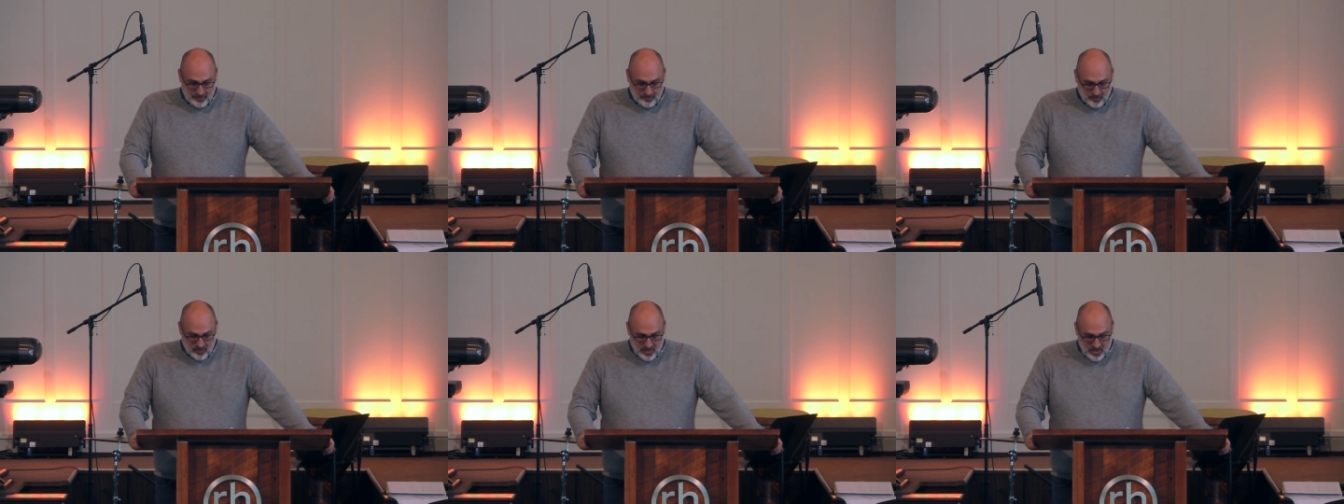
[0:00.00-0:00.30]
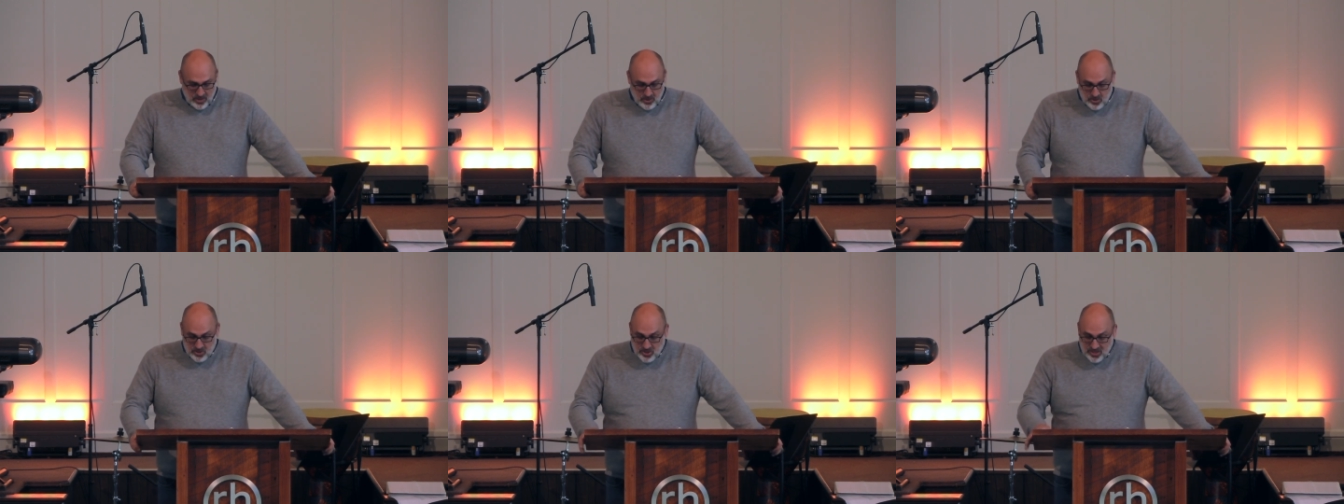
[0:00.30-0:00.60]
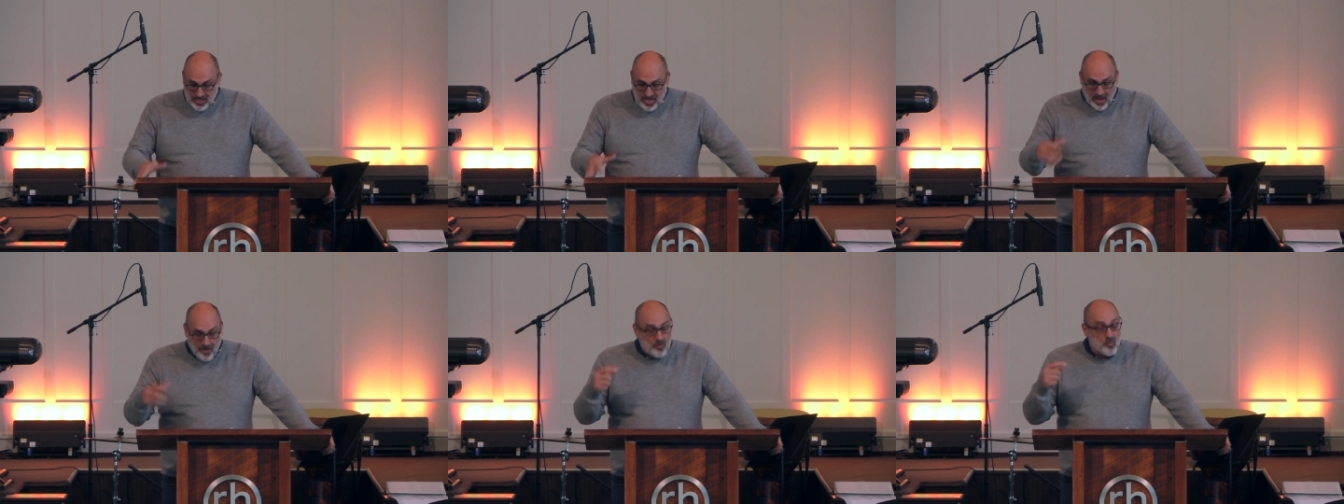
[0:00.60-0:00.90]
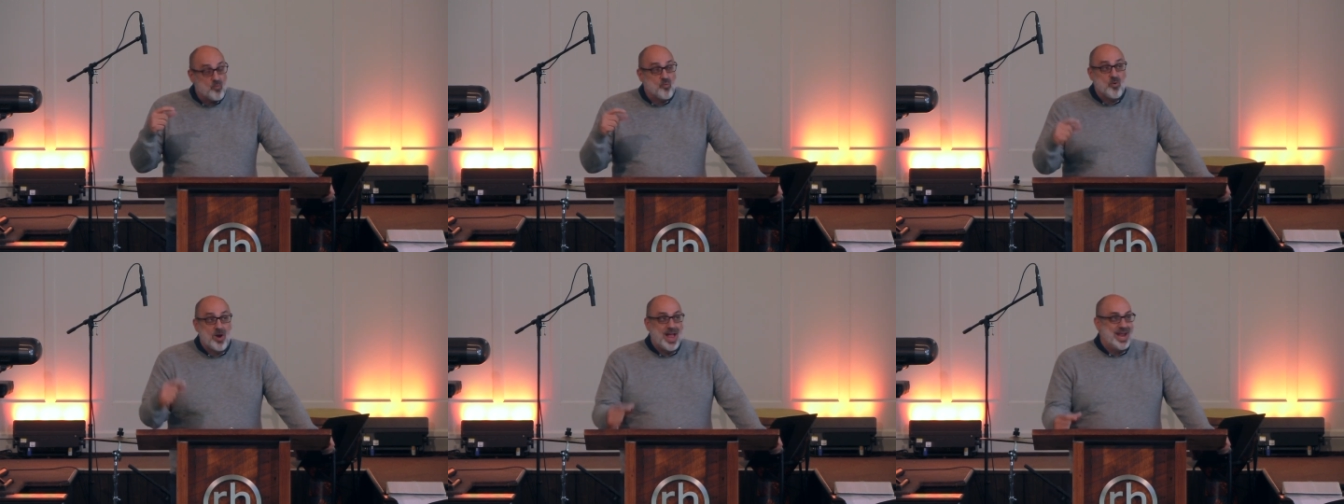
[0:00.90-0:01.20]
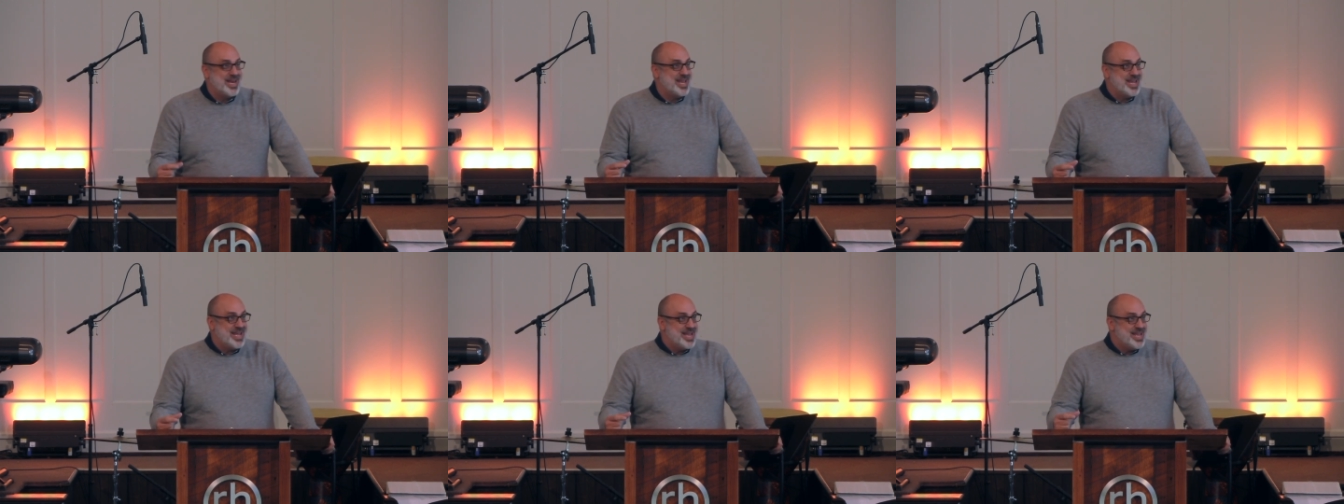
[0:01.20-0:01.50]
You should come
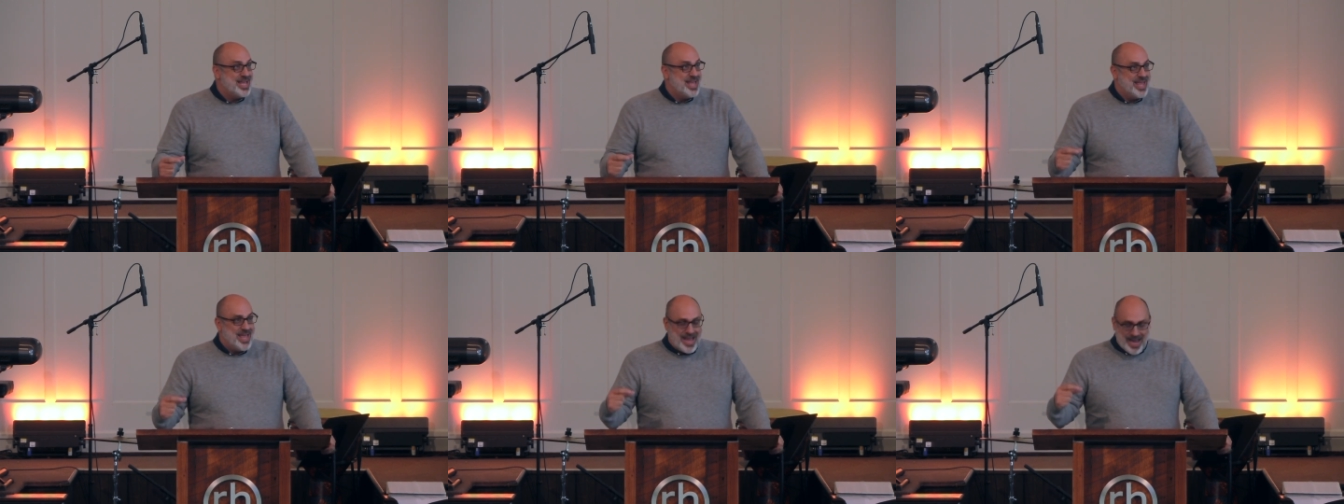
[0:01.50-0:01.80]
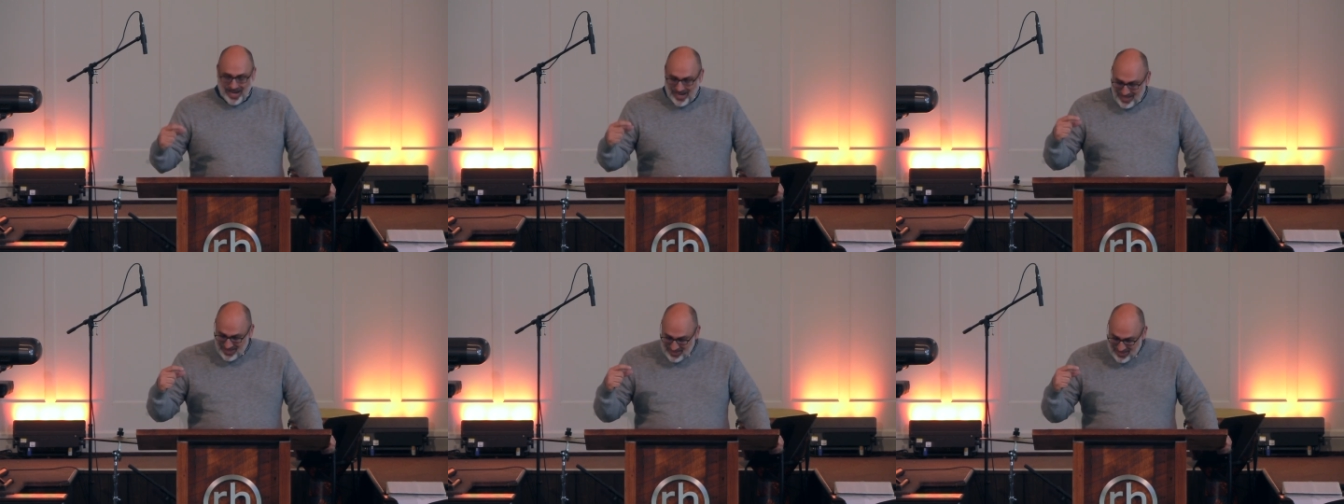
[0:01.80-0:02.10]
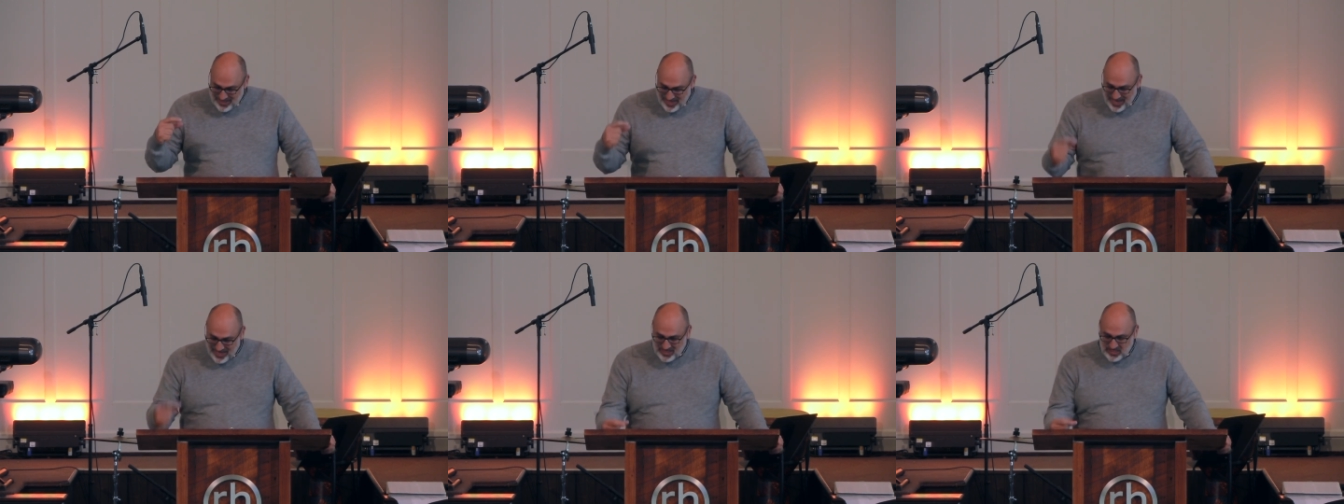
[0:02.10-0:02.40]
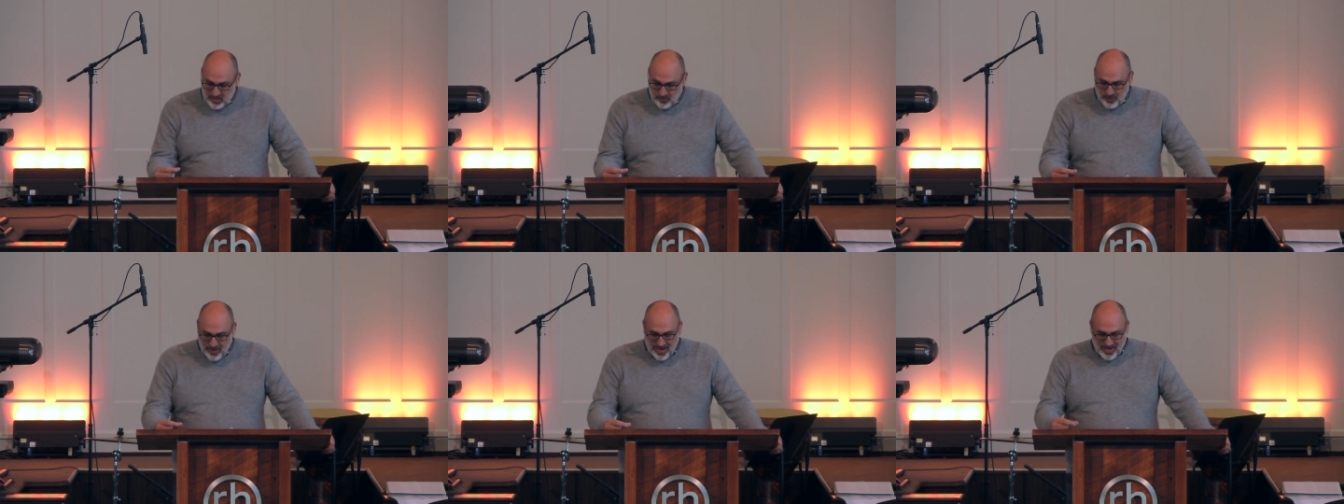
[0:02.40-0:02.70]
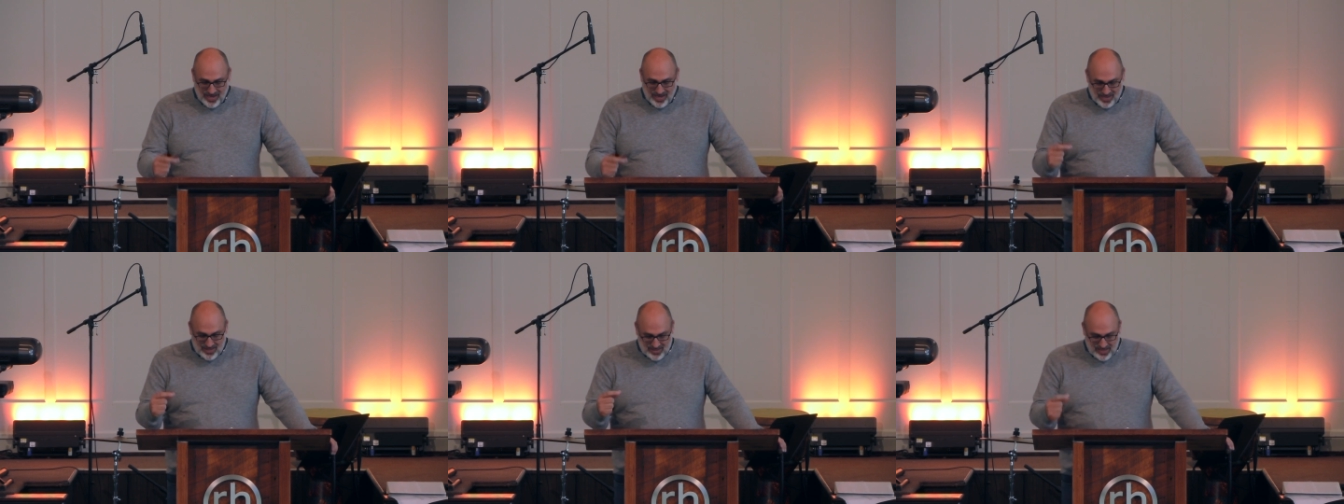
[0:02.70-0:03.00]
ready and
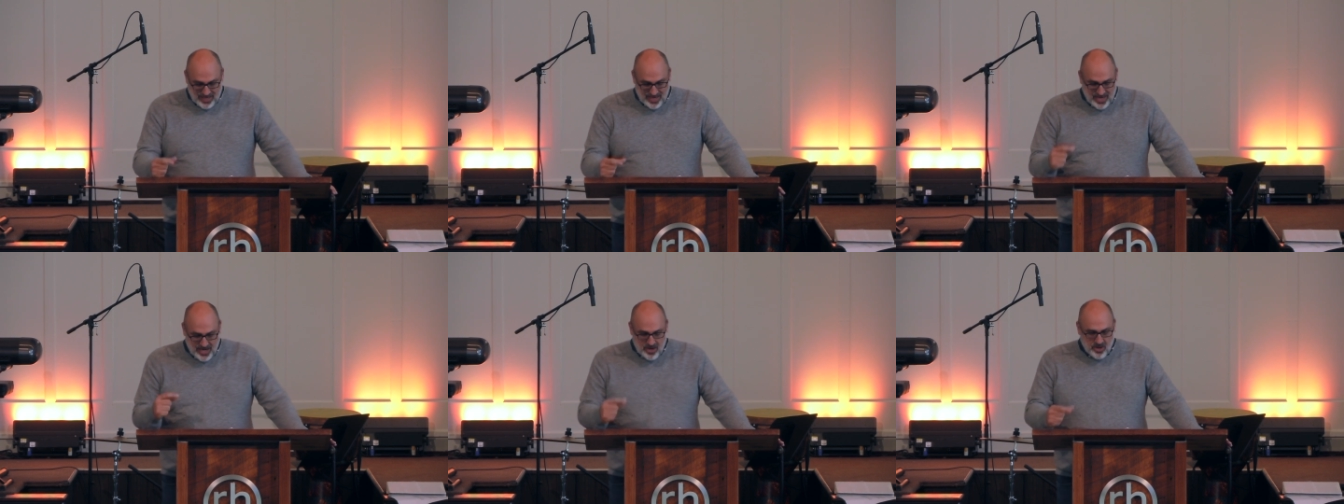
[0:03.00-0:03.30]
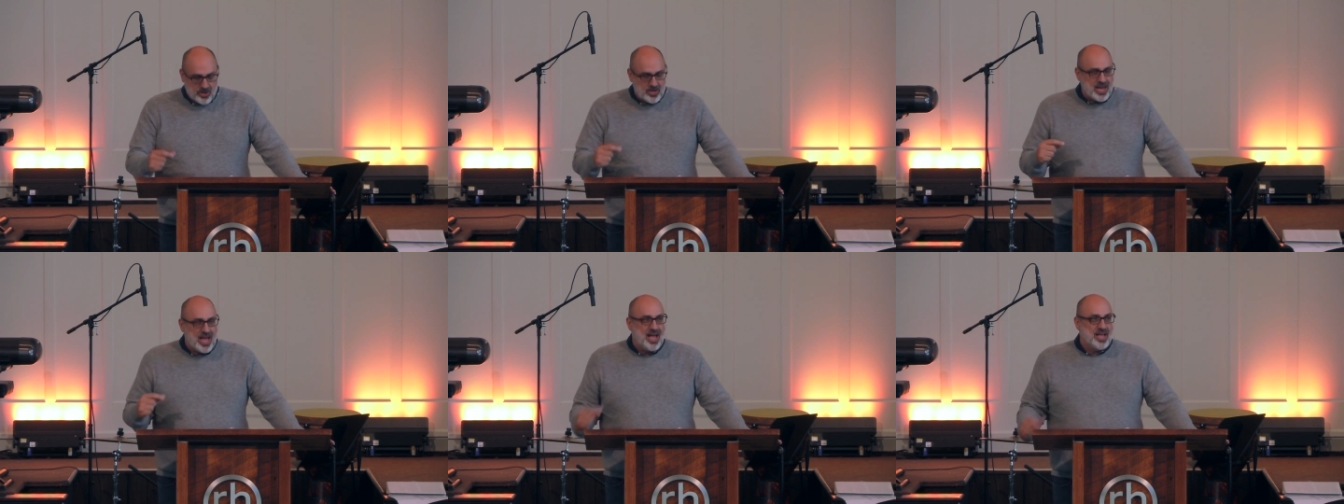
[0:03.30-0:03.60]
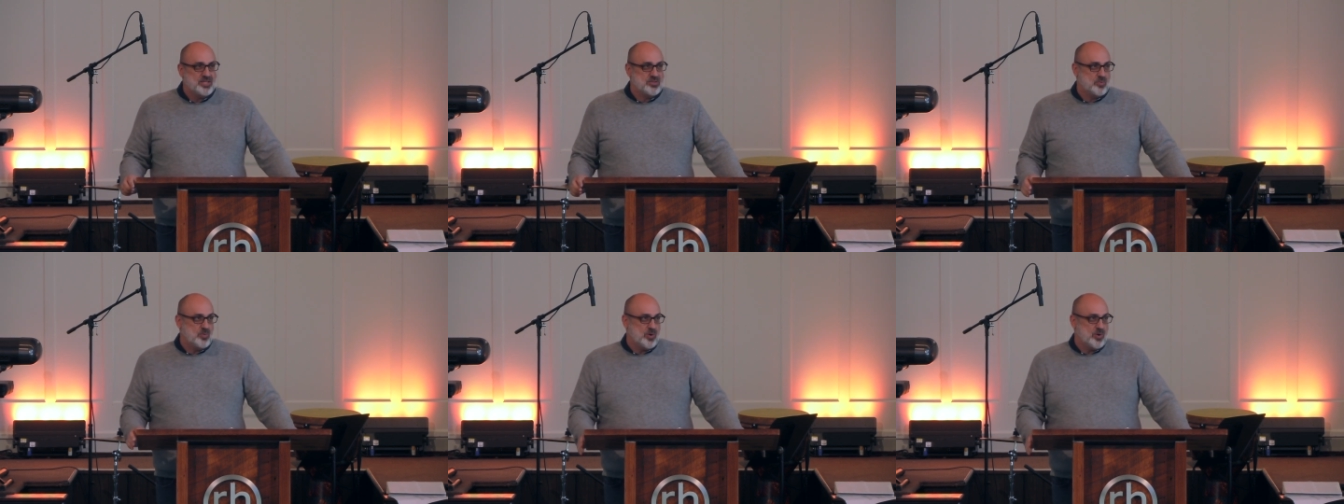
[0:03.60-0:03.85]
anticipating to hear God's